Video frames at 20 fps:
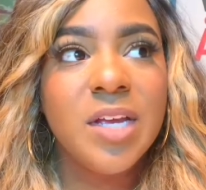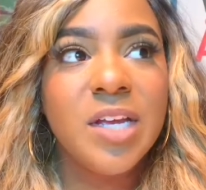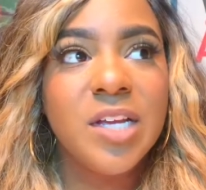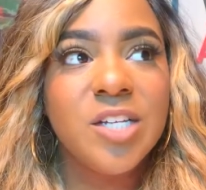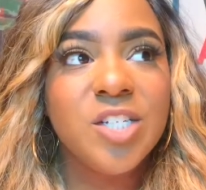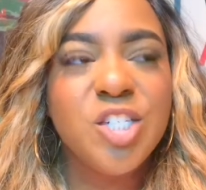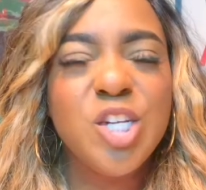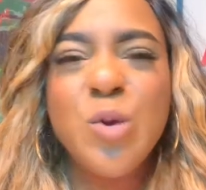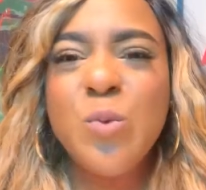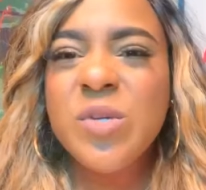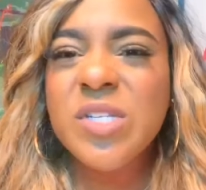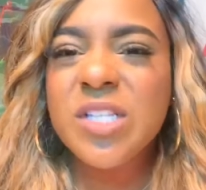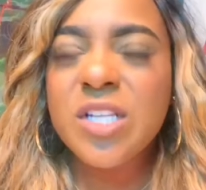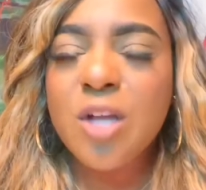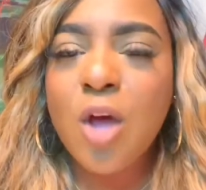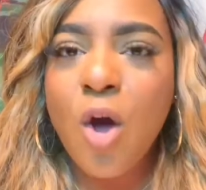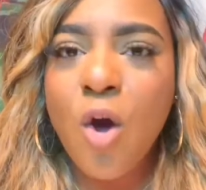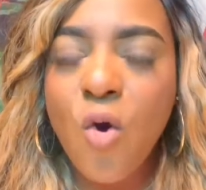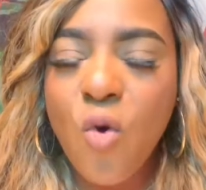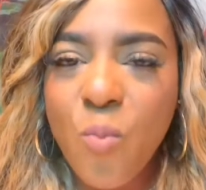She was
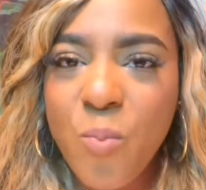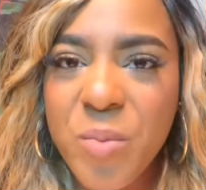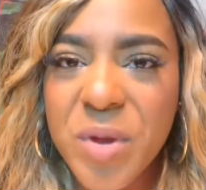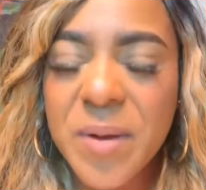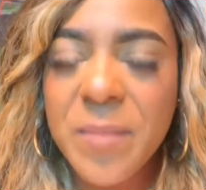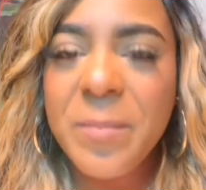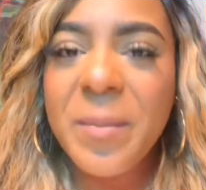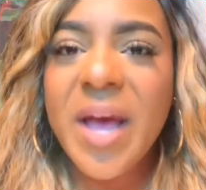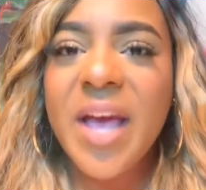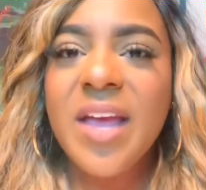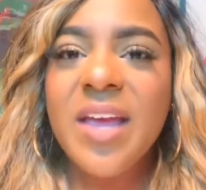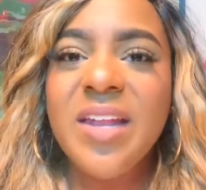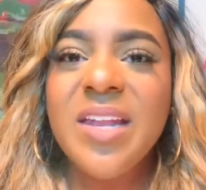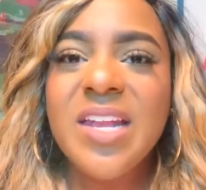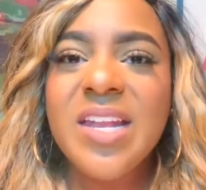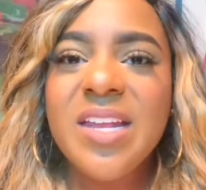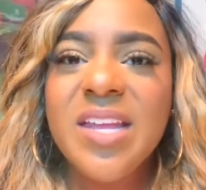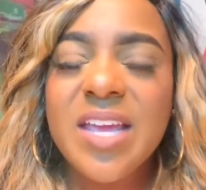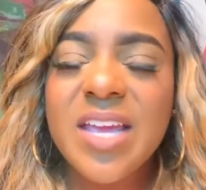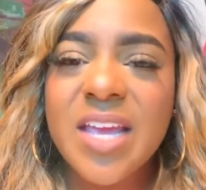an
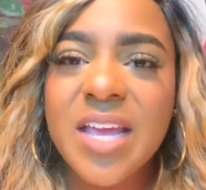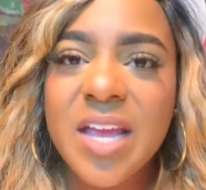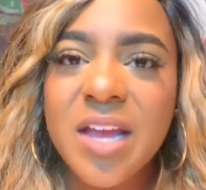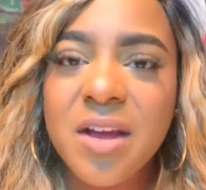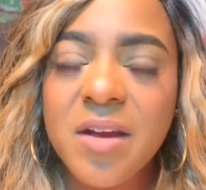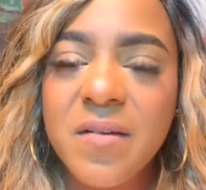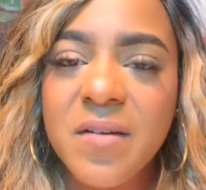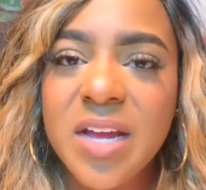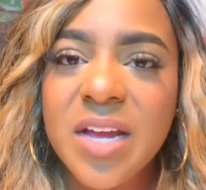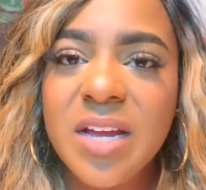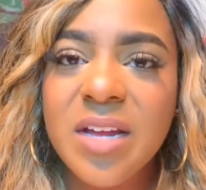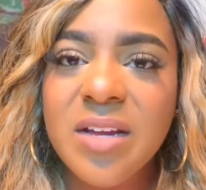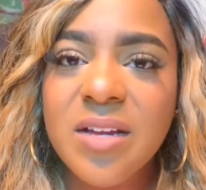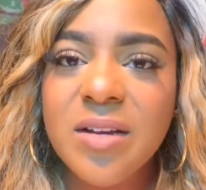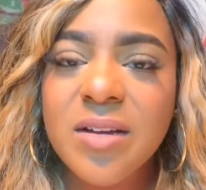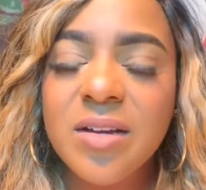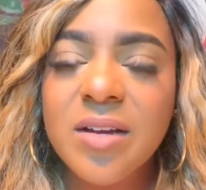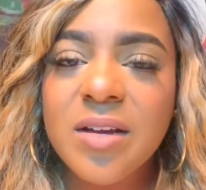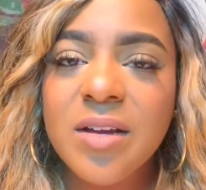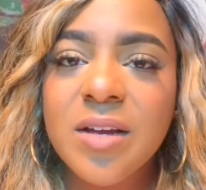open-minded, caring,
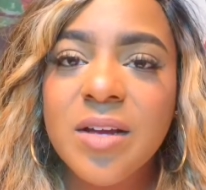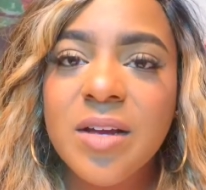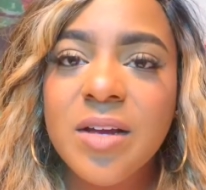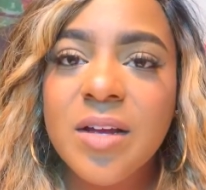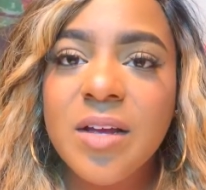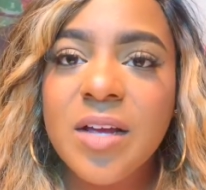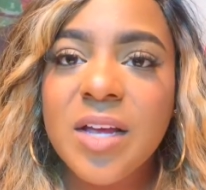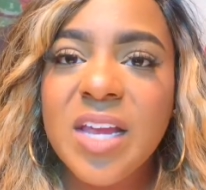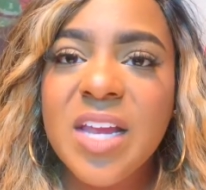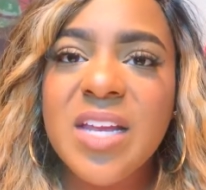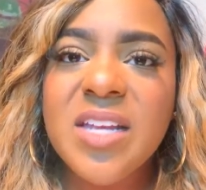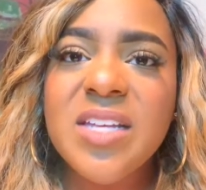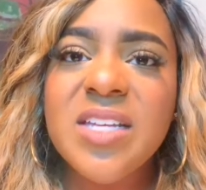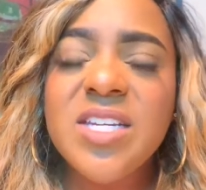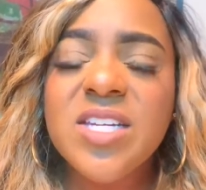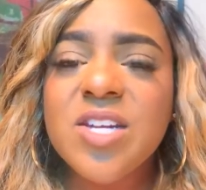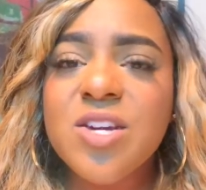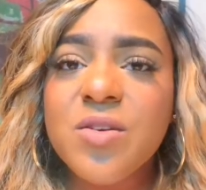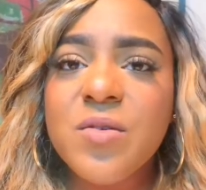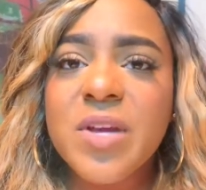
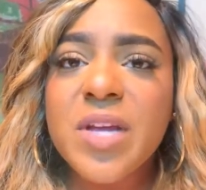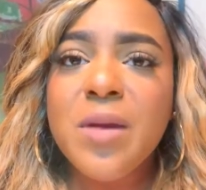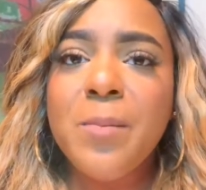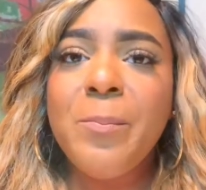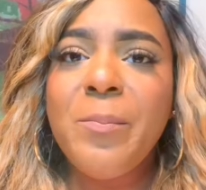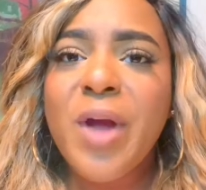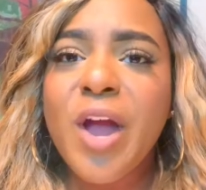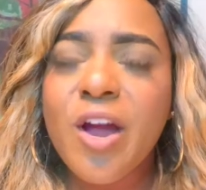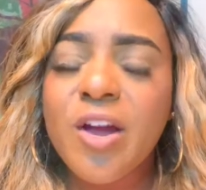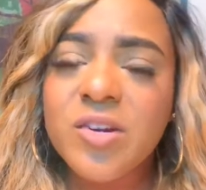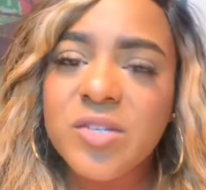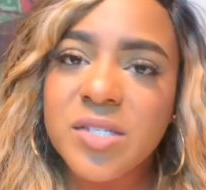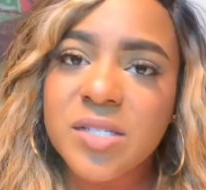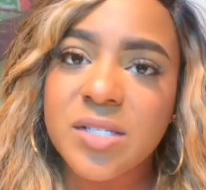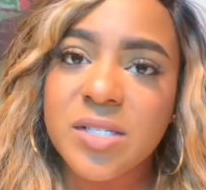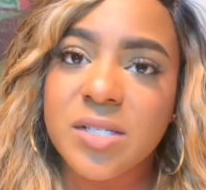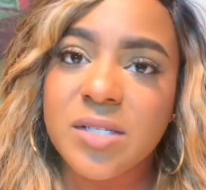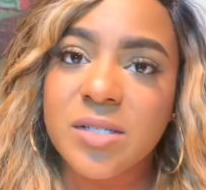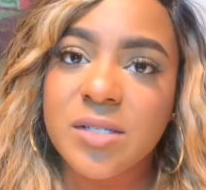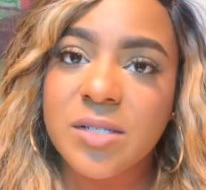endearing
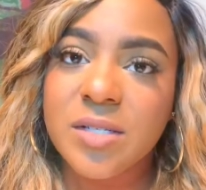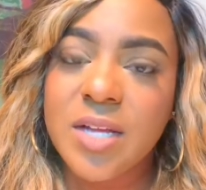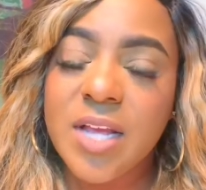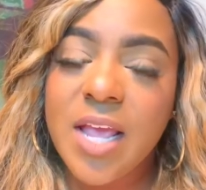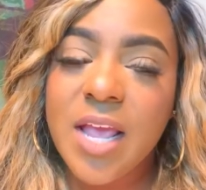person.